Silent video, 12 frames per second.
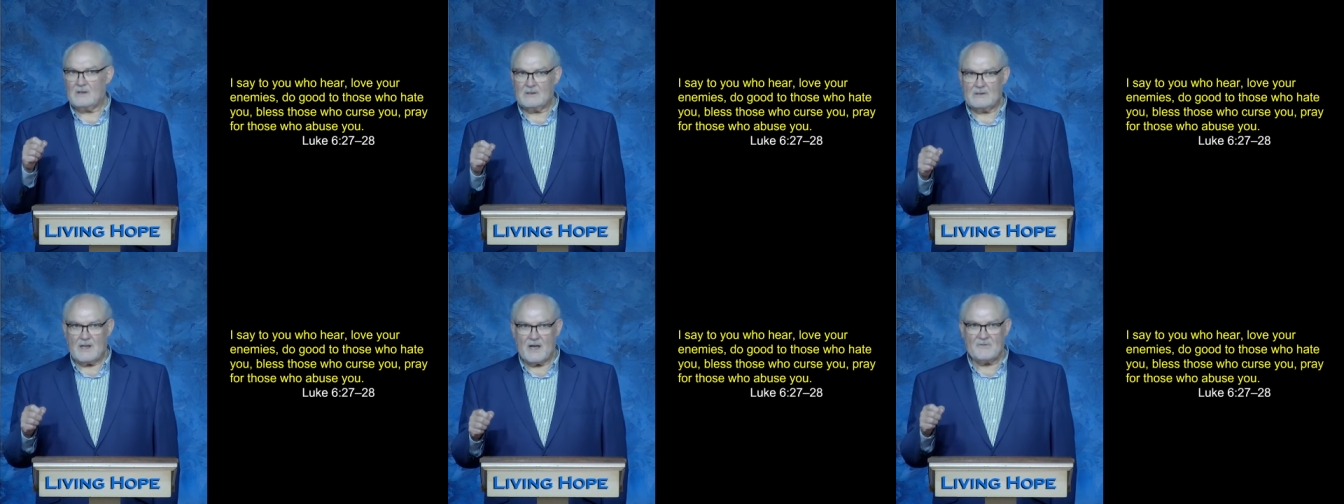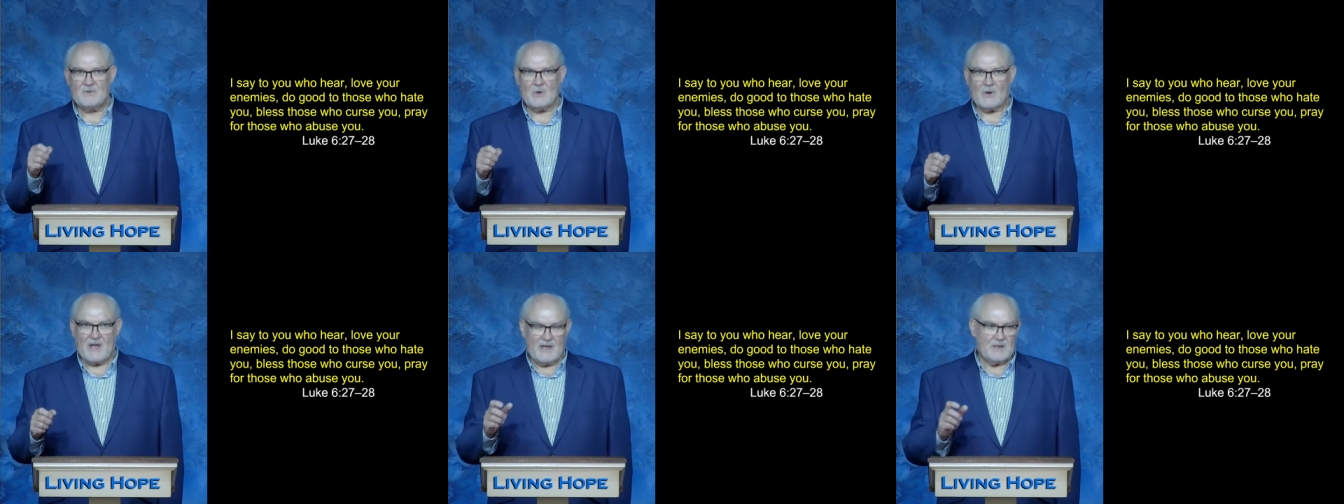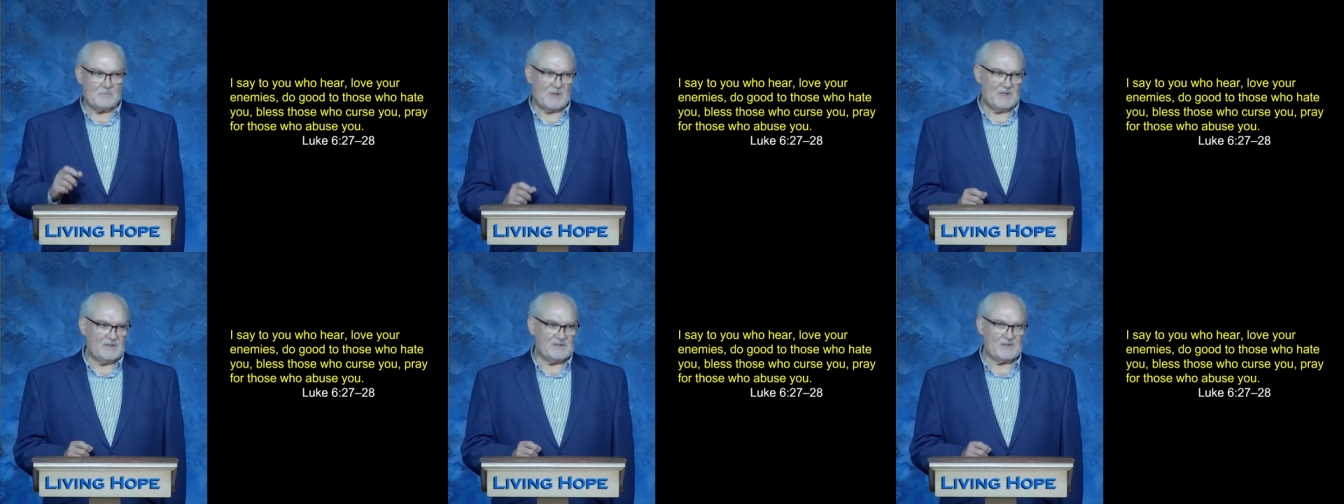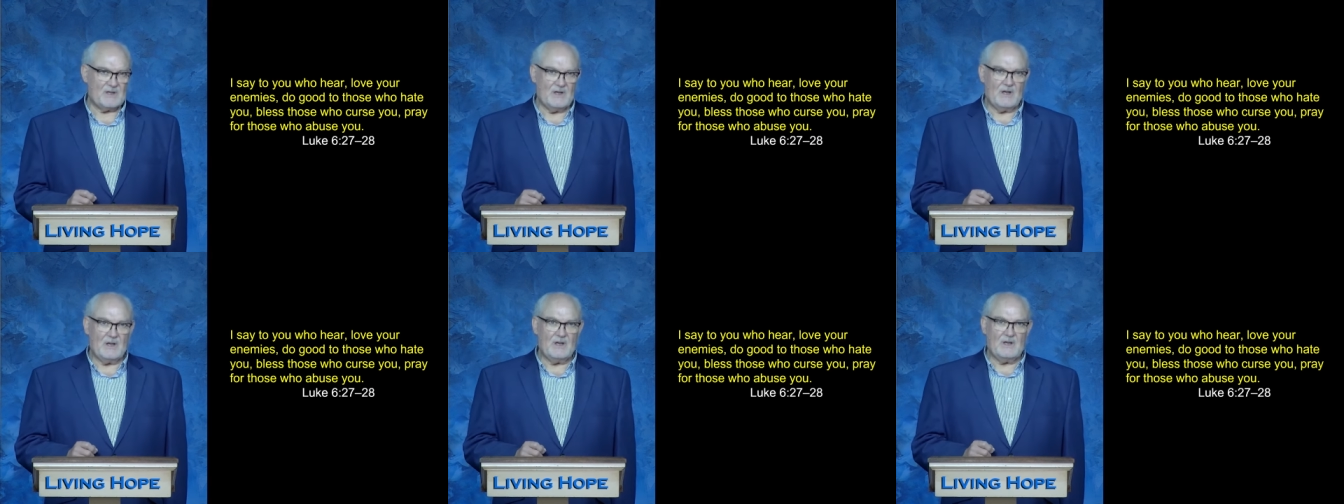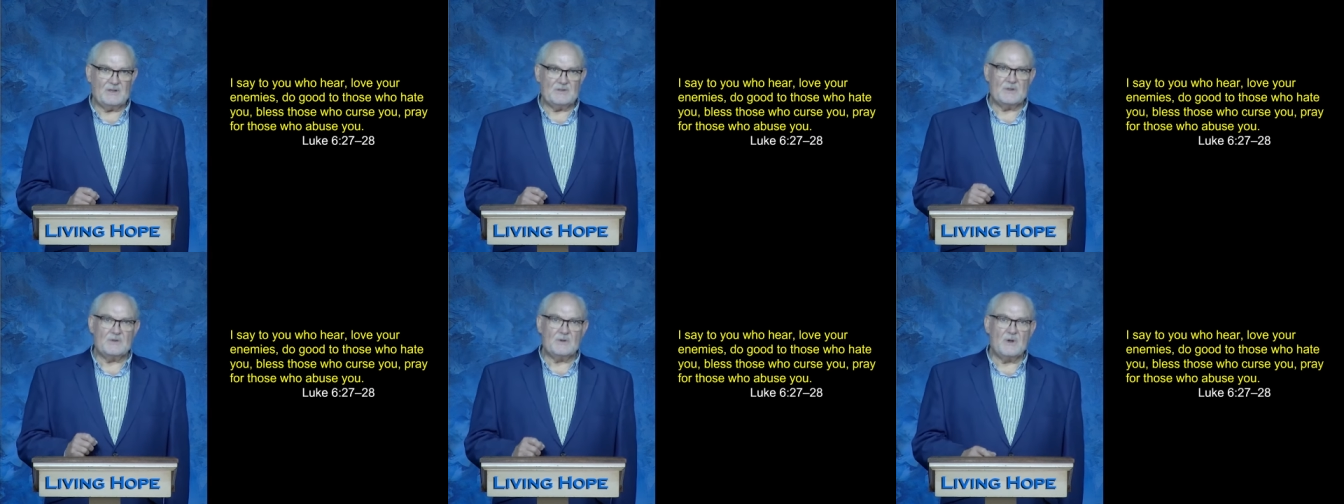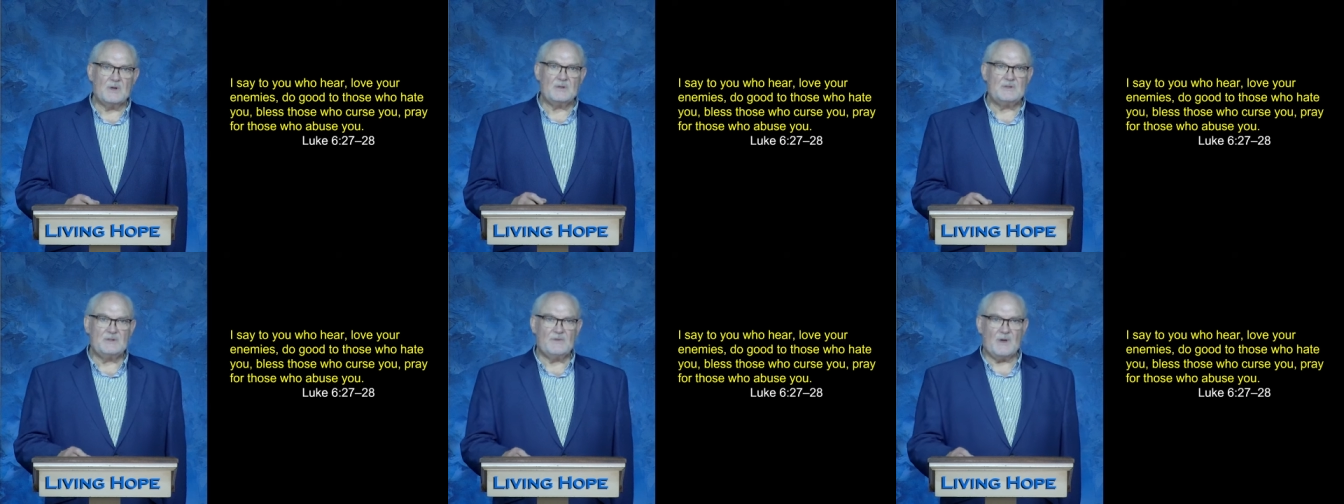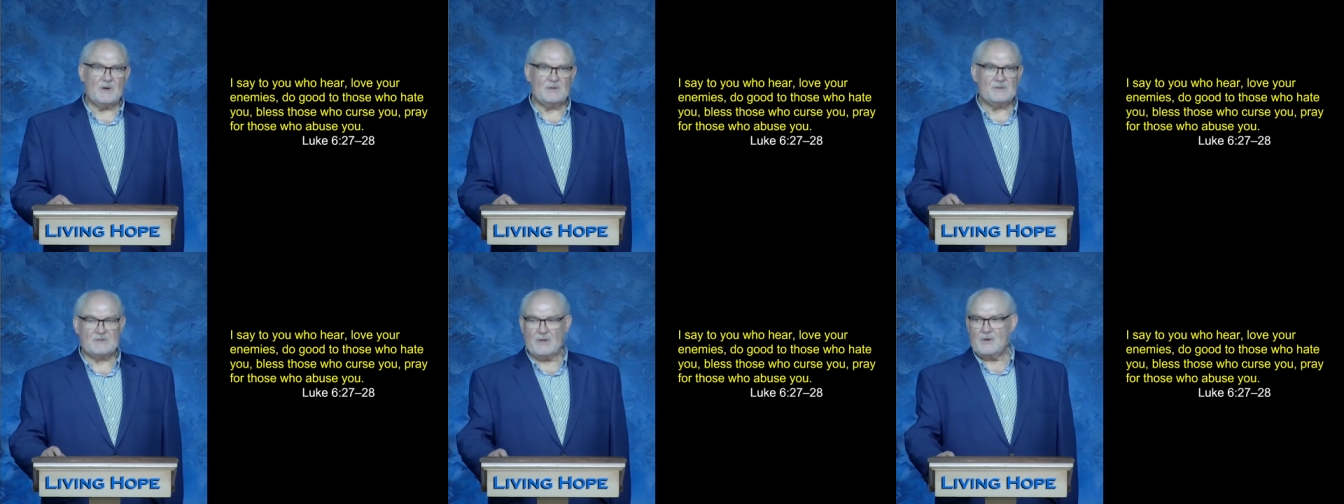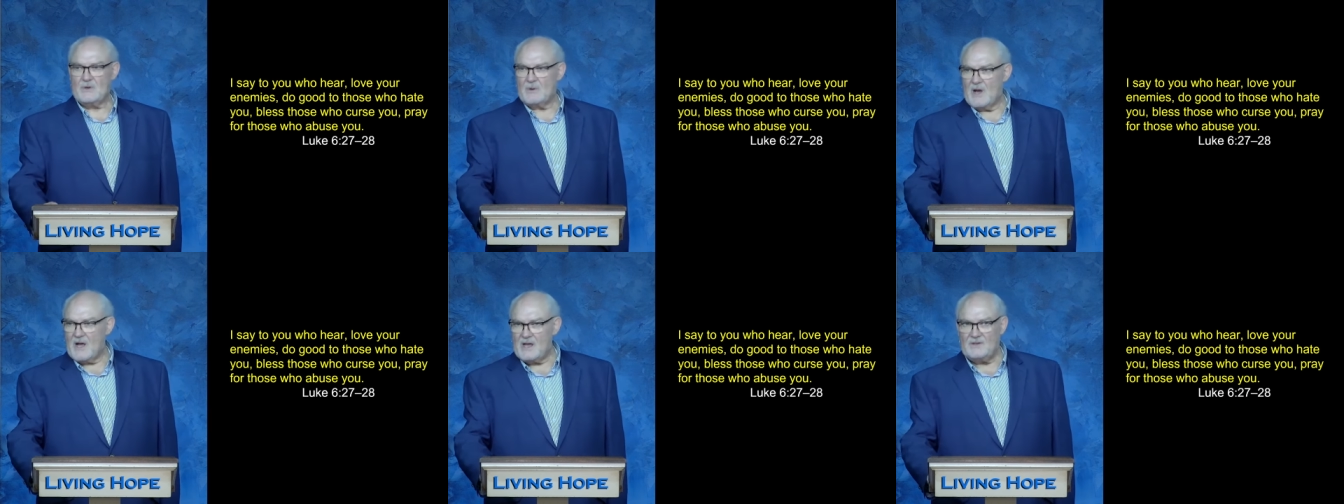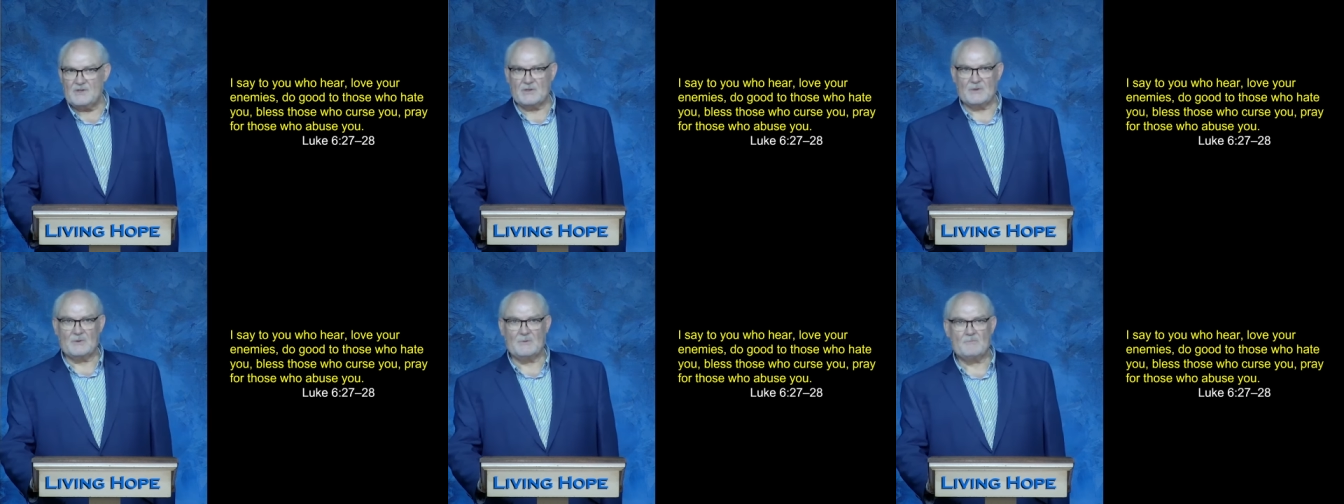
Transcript: love your enemies, do good to those who hate you,